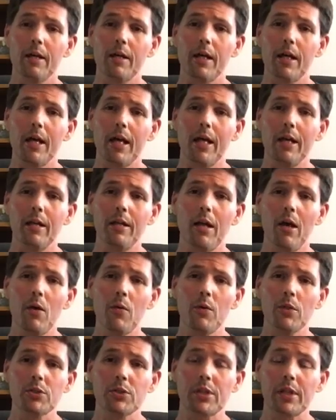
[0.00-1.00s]
And
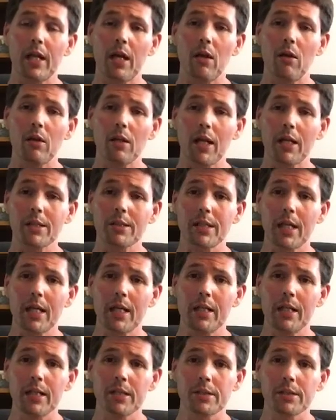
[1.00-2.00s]
notice now, like say
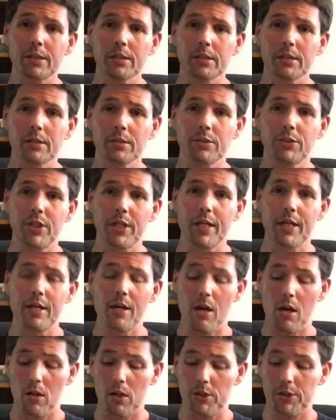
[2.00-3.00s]
in this
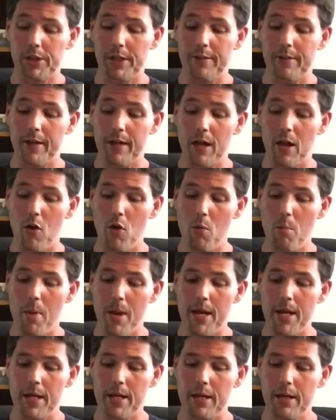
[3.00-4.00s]
genealogy, that
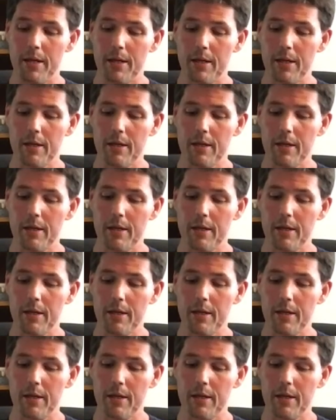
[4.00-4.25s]
Obed,